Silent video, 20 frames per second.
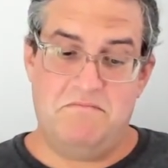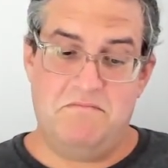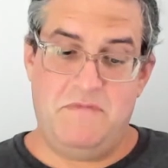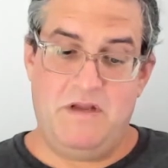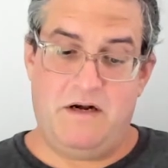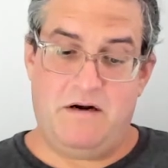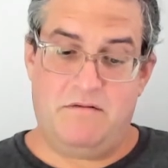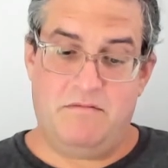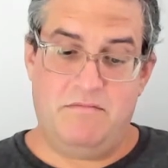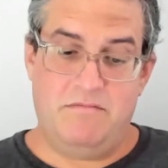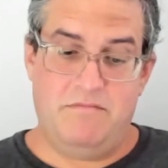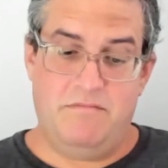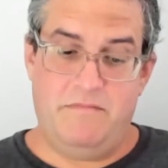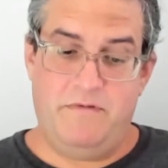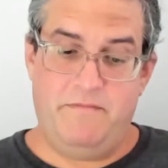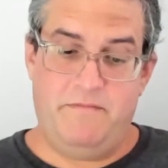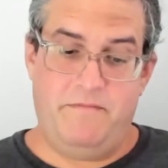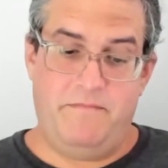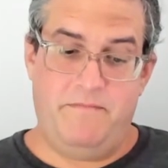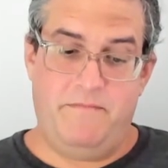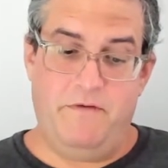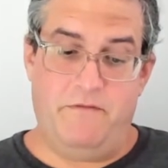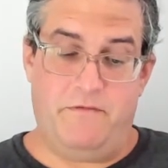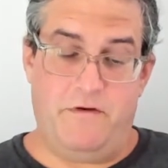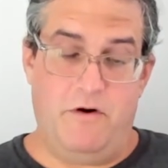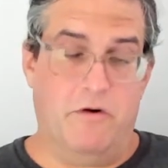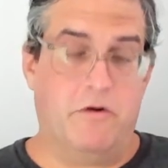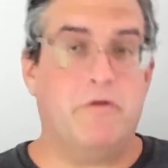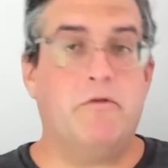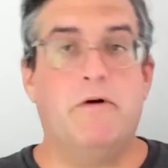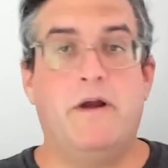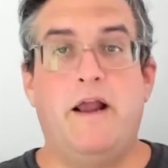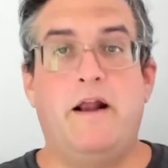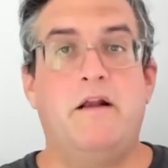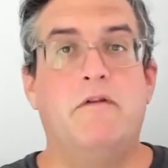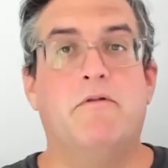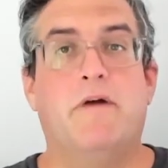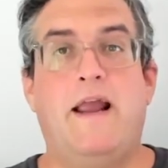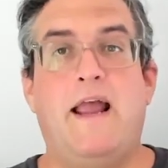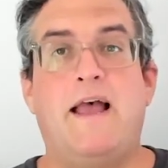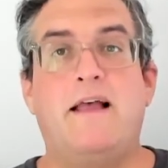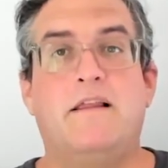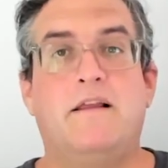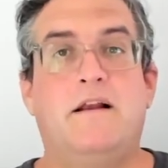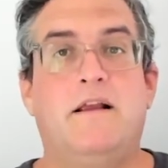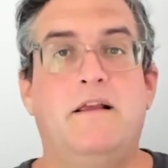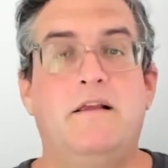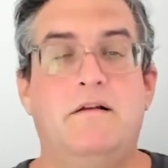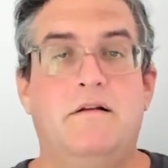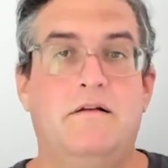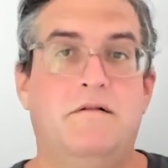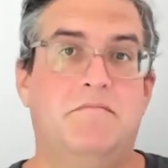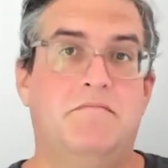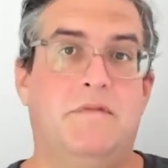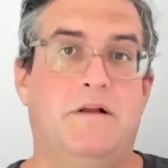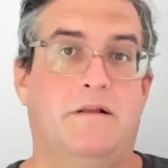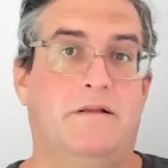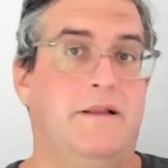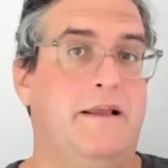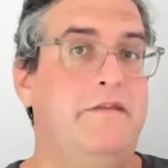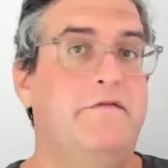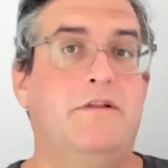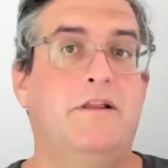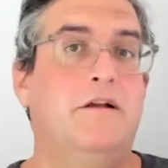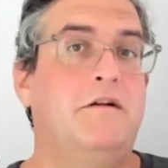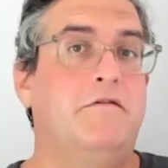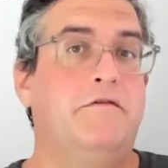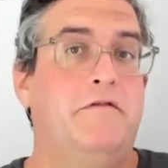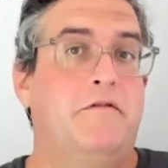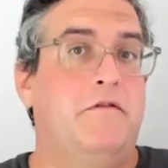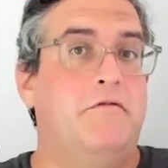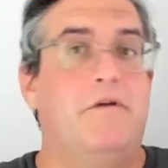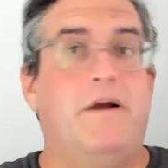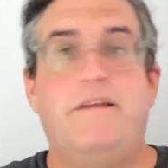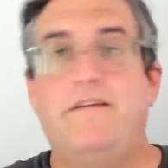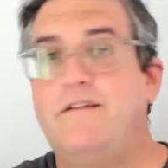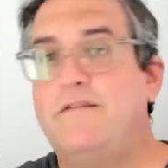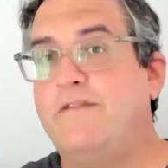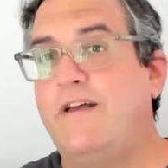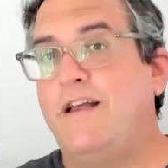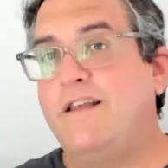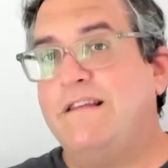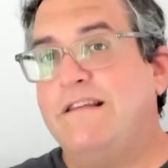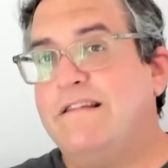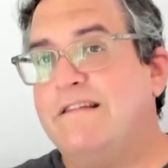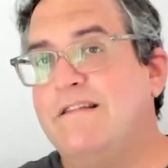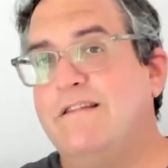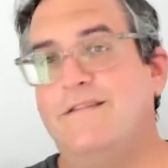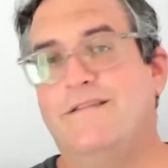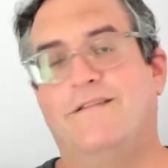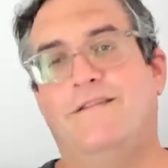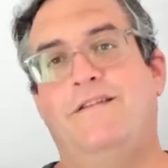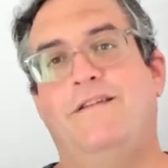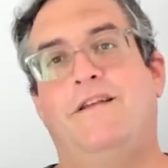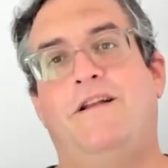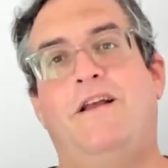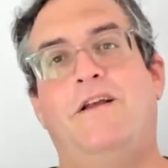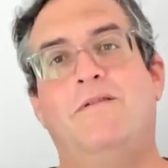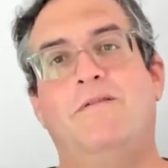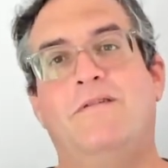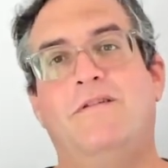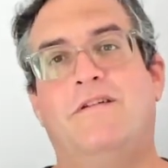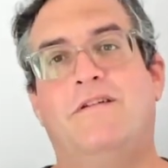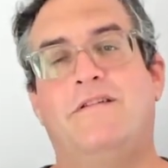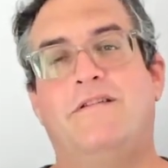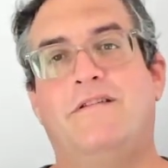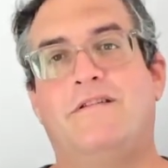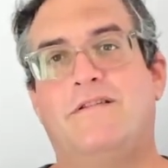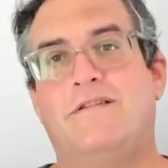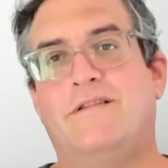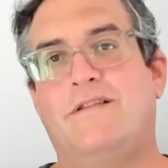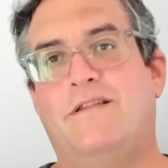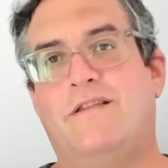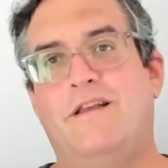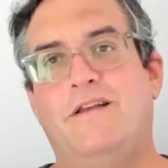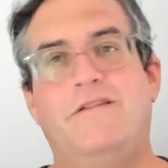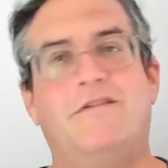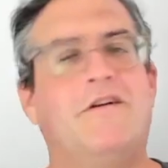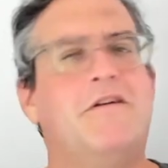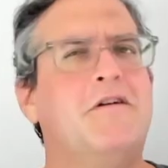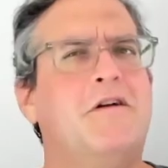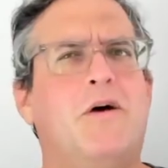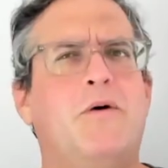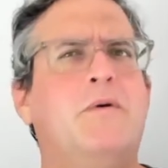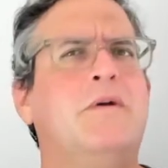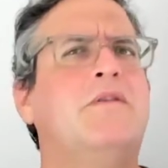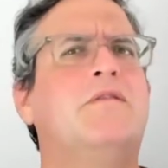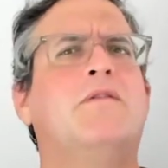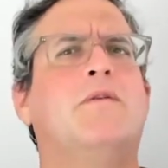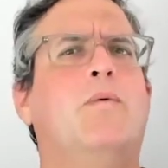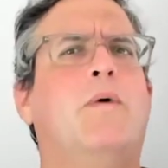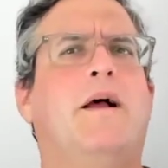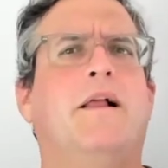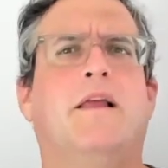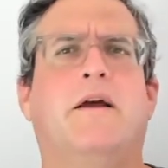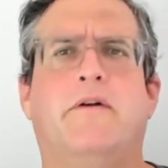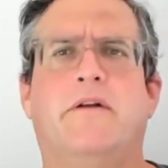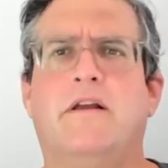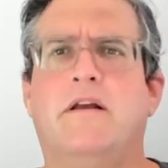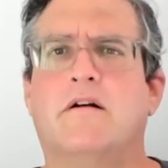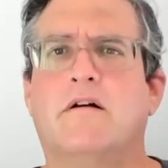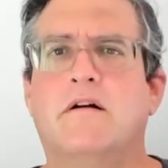you know, if you're creating reality, leave a little for the rest of us, you know, because things aren't going so well out